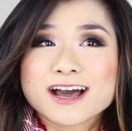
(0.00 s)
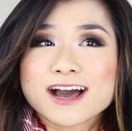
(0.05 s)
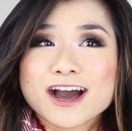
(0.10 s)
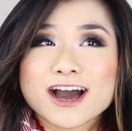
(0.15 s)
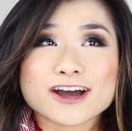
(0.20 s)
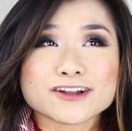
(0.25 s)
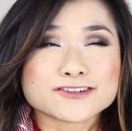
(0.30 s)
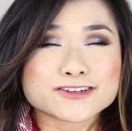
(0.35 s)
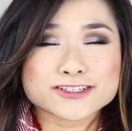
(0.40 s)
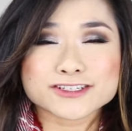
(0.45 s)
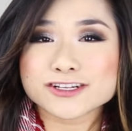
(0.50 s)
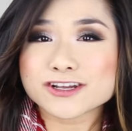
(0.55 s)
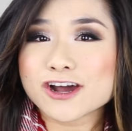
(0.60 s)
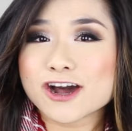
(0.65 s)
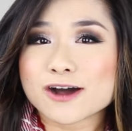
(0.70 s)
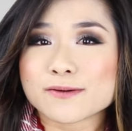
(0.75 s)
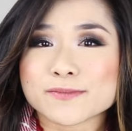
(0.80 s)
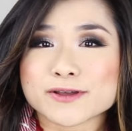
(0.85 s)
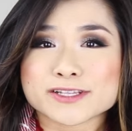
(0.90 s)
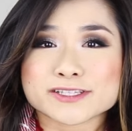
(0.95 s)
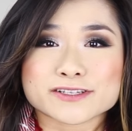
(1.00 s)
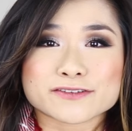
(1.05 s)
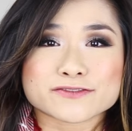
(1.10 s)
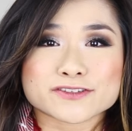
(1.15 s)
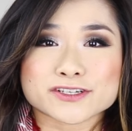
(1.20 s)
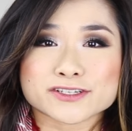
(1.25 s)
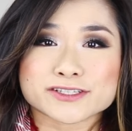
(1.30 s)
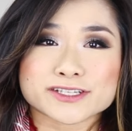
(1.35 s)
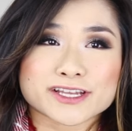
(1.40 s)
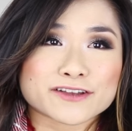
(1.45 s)
hundreds of comments of
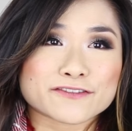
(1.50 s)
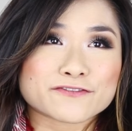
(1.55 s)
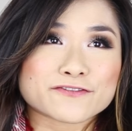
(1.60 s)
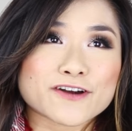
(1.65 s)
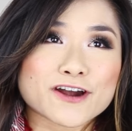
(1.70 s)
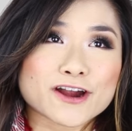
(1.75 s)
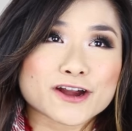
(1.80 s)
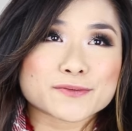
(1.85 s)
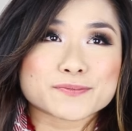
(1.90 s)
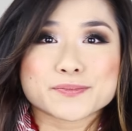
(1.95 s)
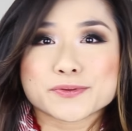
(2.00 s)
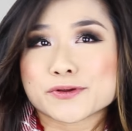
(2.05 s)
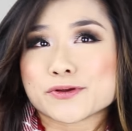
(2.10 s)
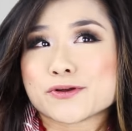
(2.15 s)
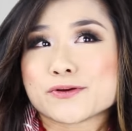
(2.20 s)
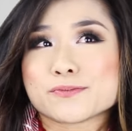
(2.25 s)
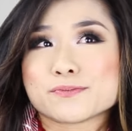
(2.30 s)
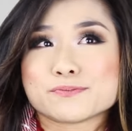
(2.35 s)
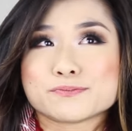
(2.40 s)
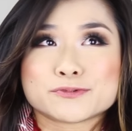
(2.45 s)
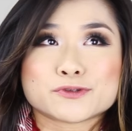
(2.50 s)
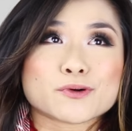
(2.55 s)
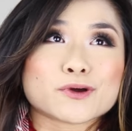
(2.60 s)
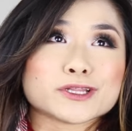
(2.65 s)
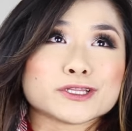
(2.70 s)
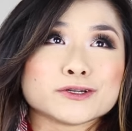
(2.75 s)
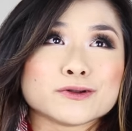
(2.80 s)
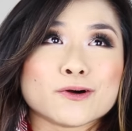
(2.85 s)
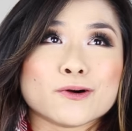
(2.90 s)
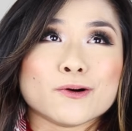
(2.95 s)
just like fart, poop,
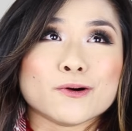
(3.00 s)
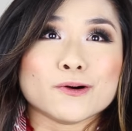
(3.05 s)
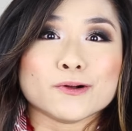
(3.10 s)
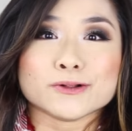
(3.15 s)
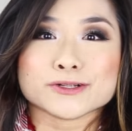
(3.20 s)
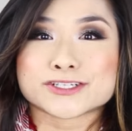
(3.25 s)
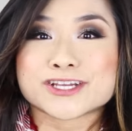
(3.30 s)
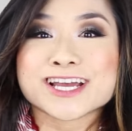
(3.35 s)
toilet hole,